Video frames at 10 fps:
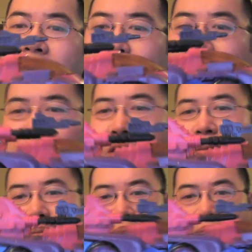
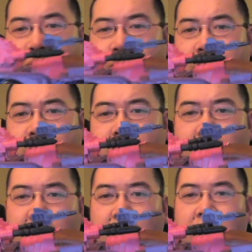gimmicks.
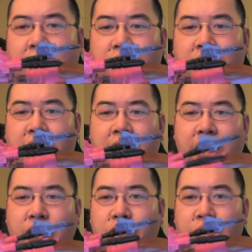You got
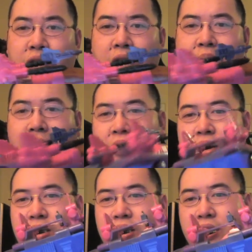the 2
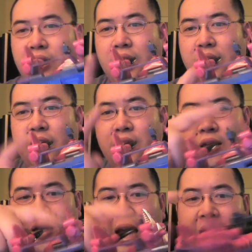side-mounted
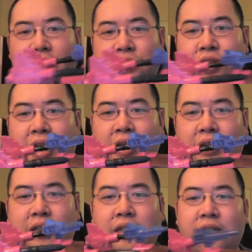cannons
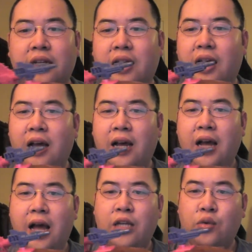there,
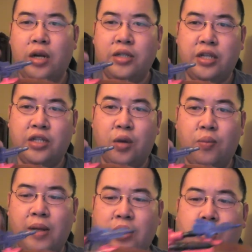as well as the
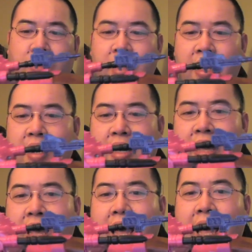top-mounted one there.
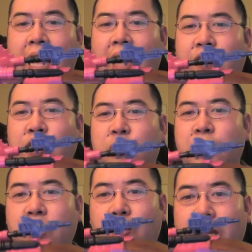If you
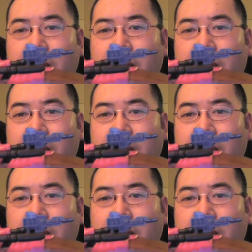spin the